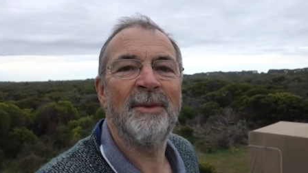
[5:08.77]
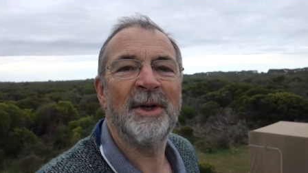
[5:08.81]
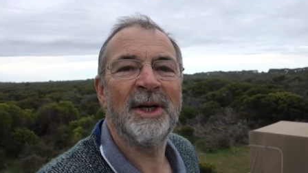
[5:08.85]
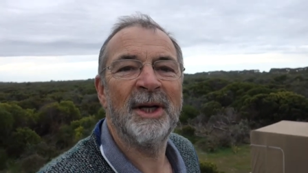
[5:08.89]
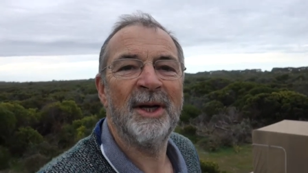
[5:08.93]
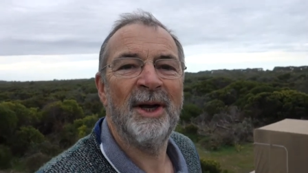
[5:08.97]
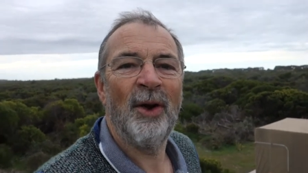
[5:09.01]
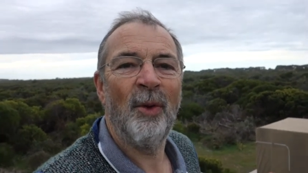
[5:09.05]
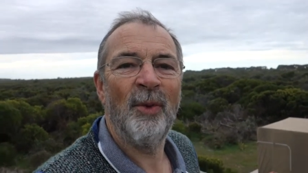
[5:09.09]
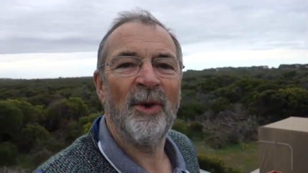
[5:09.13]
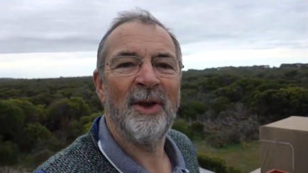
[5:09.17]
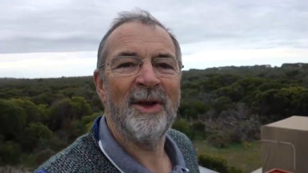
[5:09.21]
It,
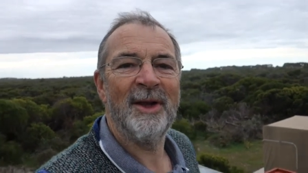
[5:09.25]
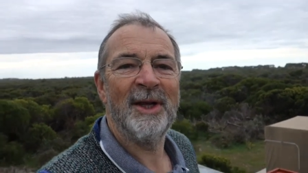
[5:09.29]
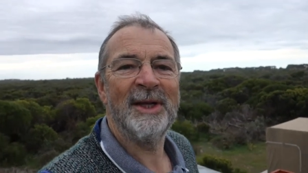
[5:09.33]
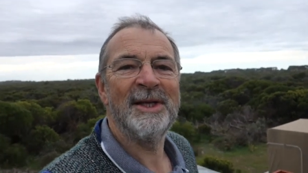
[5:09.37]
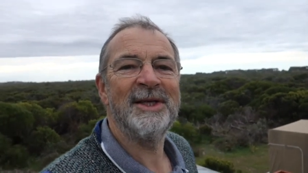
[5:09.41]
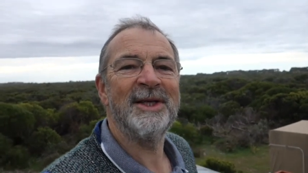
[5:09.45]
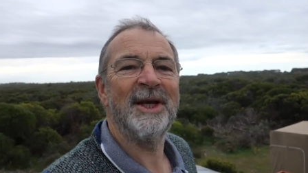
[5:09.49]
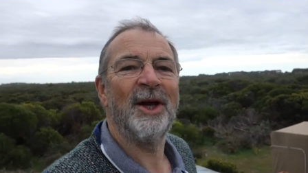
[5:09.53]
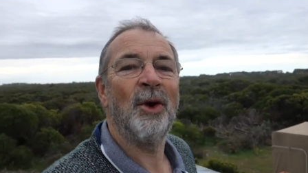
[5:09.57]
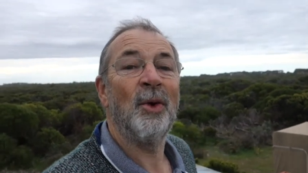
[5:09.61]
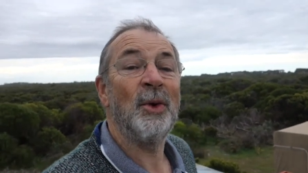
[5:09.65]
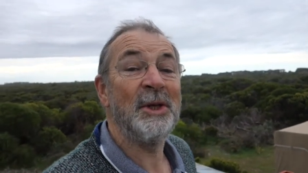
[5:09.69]

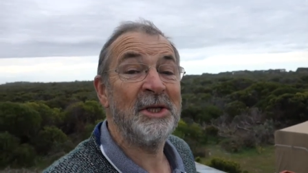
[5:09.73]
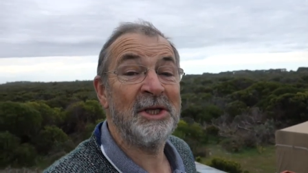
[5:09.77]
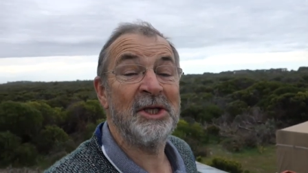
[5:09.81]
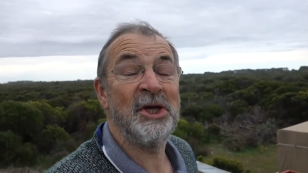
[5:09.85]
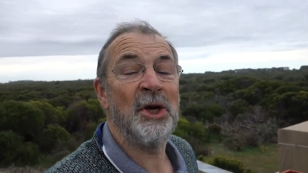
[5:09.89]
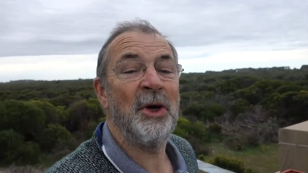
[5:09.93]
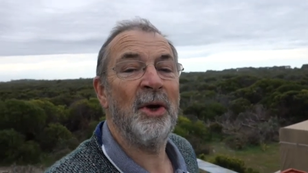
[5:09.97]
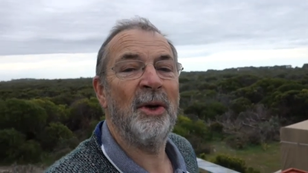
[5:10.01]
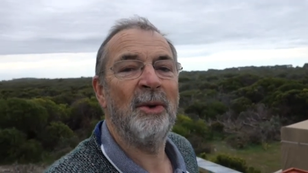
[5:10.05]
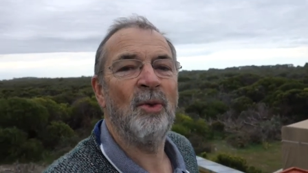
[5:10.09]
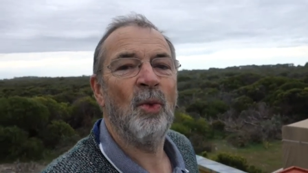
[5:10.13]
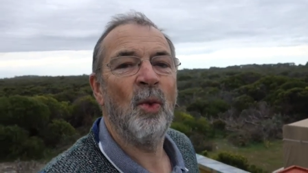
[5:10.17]
things can always
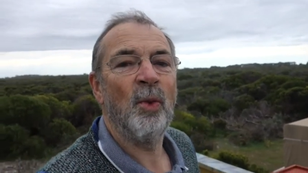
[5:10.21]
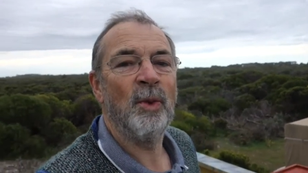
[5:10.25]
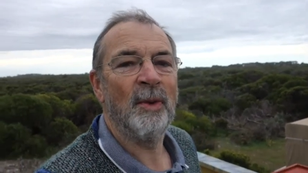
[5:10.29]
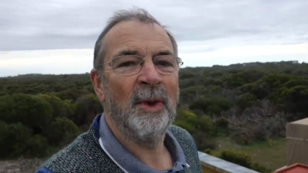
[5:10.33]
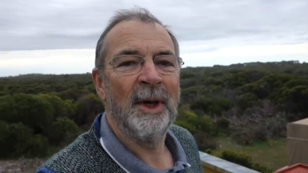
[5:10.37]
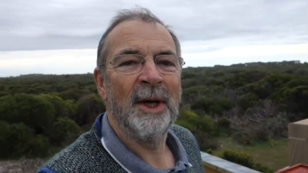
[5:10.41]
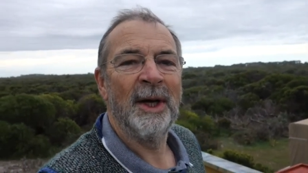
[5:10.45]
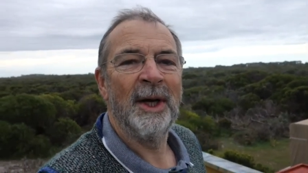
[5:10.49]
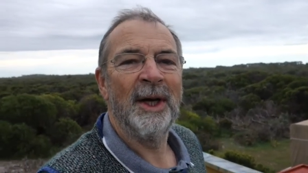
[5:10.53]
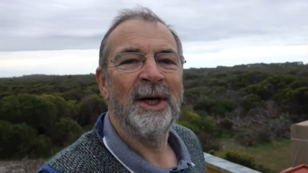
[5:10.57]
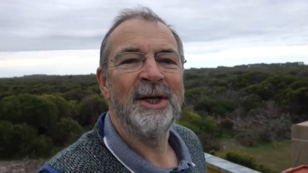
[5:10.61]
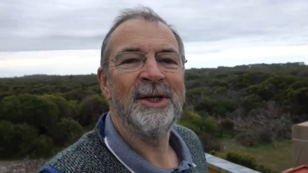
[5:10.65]
turn,
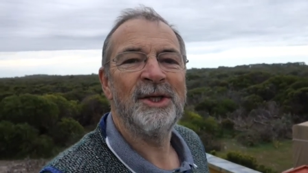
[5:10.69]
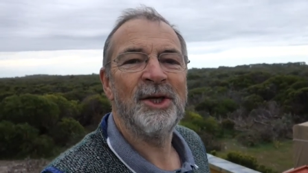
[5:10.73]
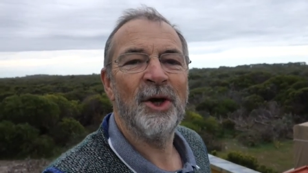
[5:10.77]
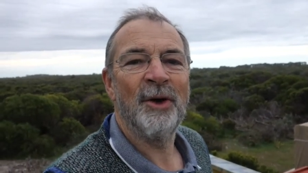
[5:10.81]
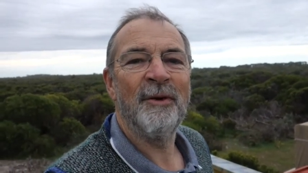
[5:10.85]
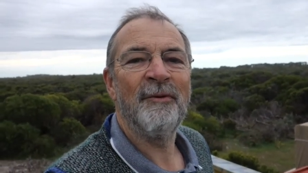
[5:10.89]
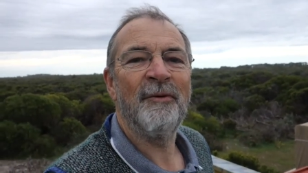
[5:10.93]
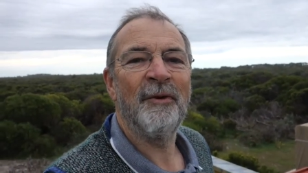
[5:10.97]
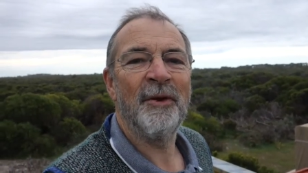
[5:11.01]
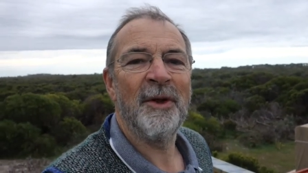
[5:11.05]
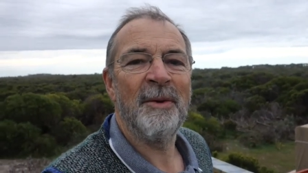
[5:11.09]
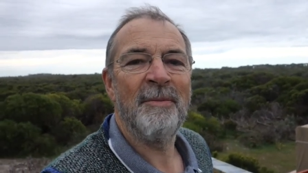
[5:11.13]

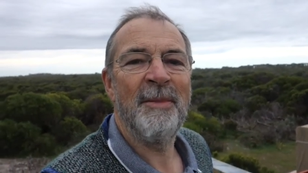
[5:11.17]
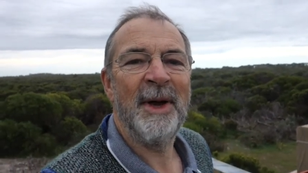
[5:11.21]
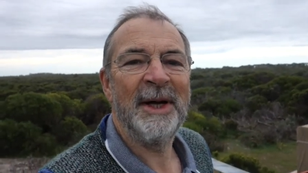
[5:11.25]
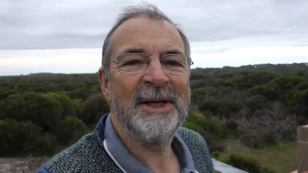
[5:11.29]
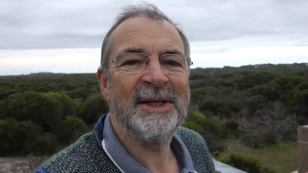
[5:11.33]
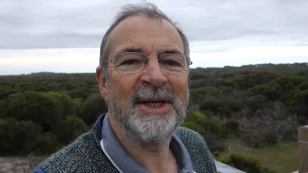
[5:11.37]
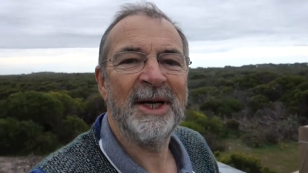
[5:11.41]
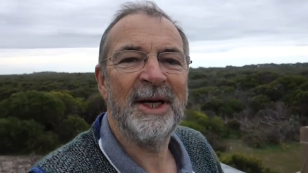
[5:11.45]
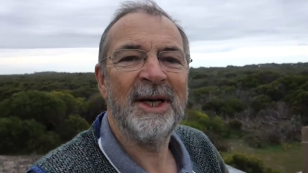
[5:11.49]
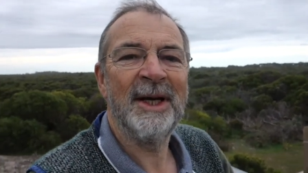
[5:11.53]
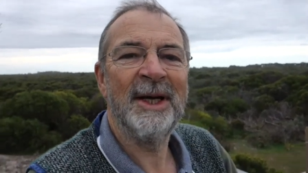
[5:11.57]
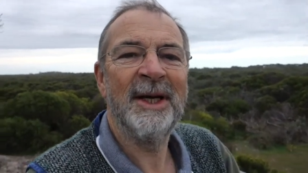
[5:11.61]
turn for the
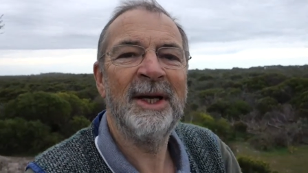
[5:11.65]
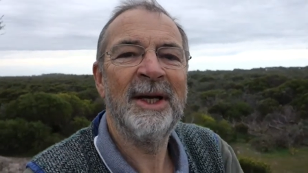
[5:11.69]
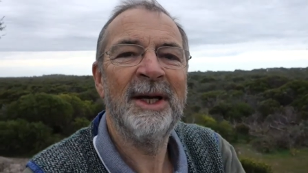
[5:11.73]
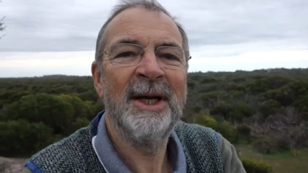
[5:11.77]
better.